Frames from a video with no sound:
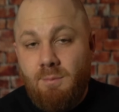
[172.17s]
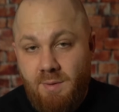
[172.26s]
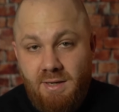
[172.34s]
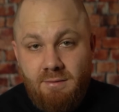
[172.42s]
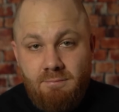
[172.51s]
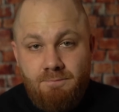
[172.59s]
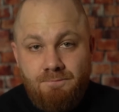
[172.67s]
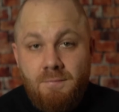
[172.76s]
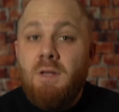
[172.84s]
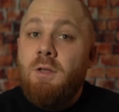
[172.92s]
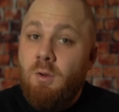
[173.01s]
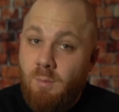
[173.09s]
beat.
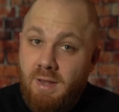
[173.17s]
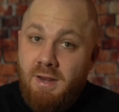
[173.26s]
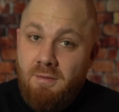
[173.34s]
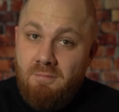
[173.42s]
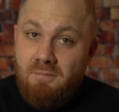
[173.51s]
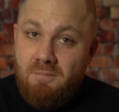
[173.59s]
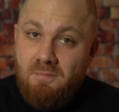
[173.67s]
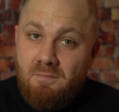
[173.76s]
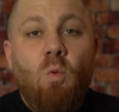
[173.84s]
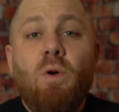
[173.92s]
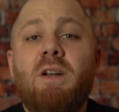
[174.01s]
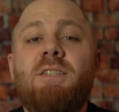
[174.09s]
You ready?
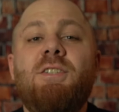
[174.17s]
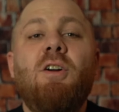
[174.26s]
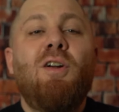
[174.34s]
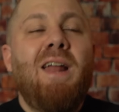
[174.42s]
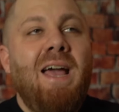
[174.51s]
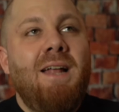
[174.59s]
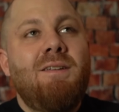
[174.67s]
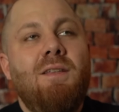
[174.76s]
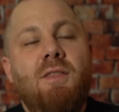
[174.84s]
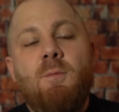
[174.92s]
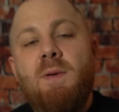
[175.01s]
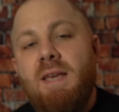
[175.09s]
We're gonna start at
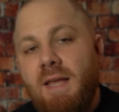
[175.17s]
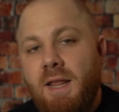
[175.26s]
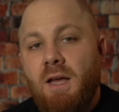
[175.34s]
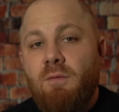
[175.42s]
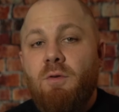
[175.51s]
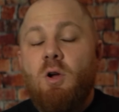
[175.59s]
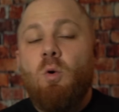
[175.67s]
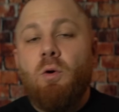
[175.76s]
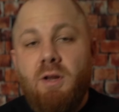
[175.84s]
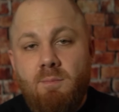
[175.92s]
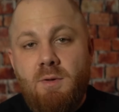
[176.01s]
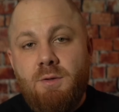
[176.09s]
the beginning of
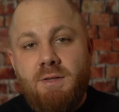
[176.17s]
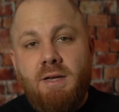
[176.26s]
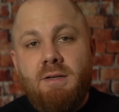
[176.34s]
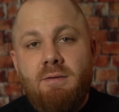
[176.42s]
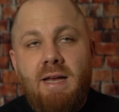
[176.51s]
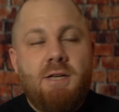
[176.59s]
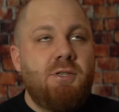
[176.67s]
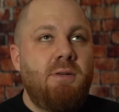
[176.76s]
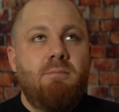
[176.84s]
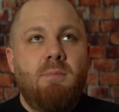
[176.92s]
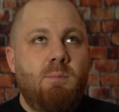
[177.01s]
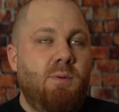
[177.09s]
recorded music.
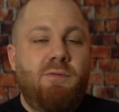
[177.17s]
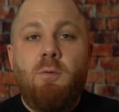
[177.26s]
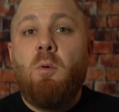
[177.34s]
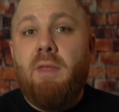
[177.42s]
Actually, before